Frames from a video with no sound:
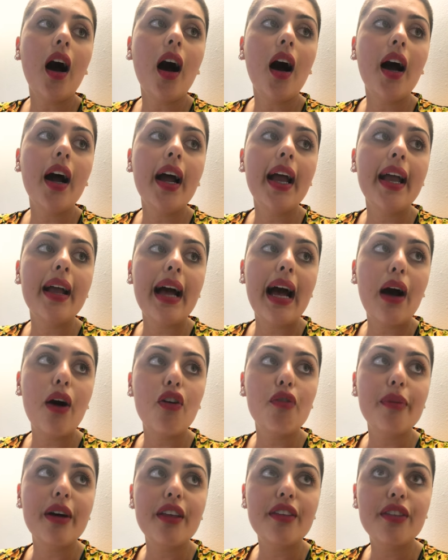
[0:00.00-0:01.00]
I,
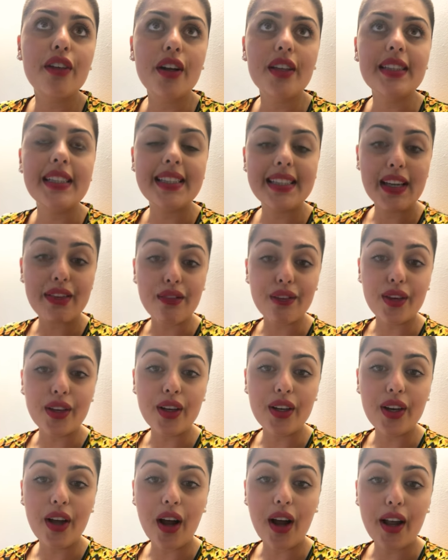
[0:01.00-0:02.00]
out of my
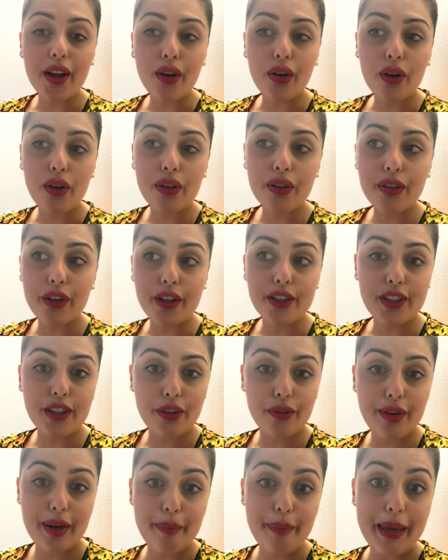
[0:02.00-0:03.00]
37, I got
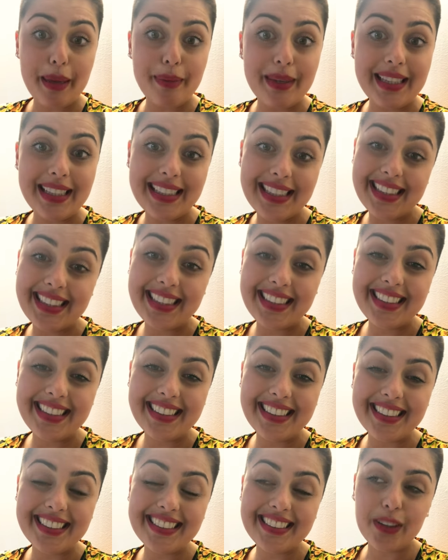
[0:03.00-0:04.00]
33 babies,
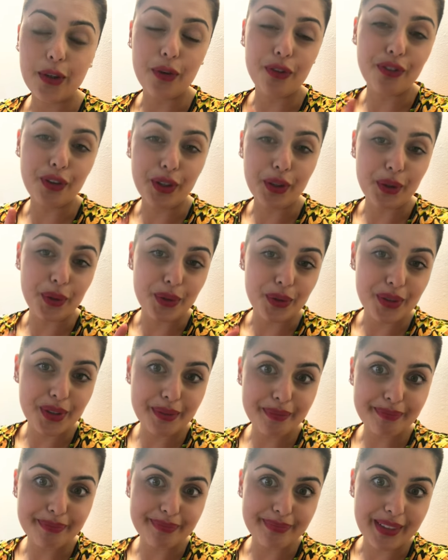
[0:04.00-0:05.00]
or follicles,
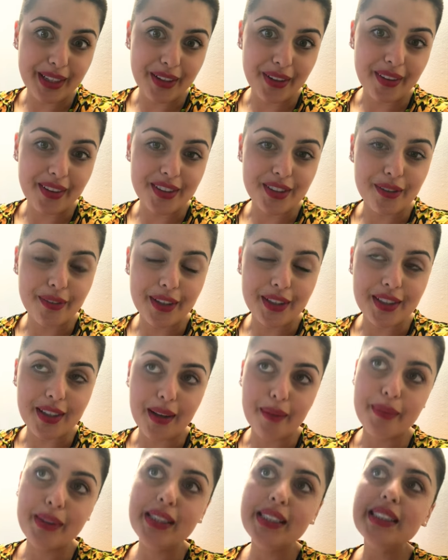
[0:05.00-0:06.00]
I know that's the right
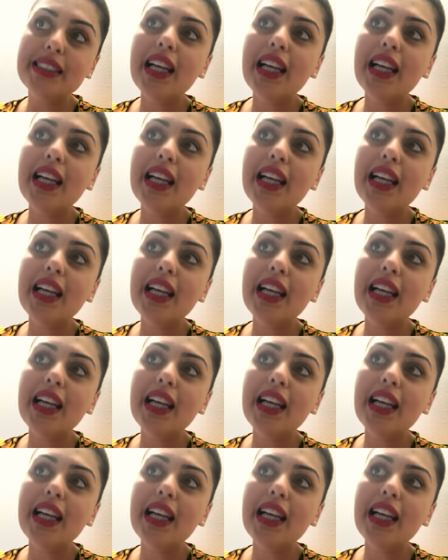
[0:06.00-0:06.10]
term.